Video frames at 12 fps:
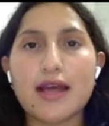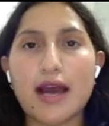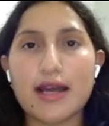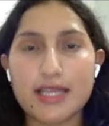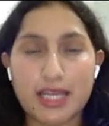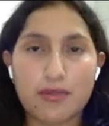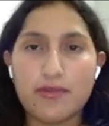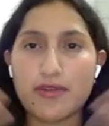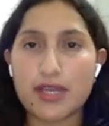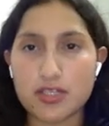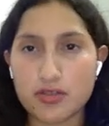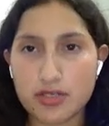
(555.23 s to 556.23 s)
the
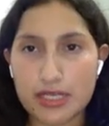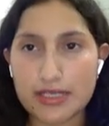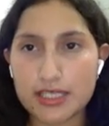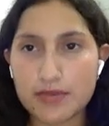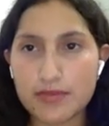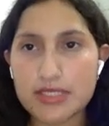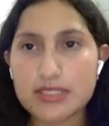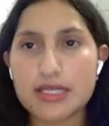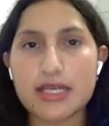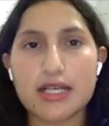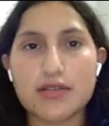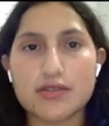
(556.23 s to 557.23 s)
gamification elements
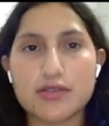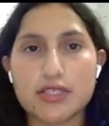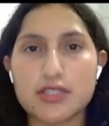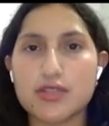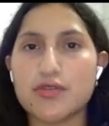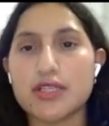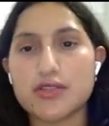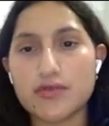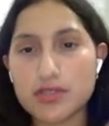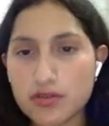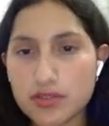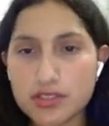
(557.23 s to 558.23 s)
and also the students'
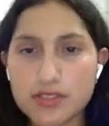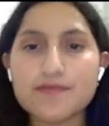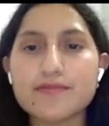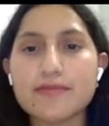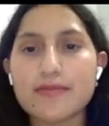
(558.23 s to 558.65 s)
results.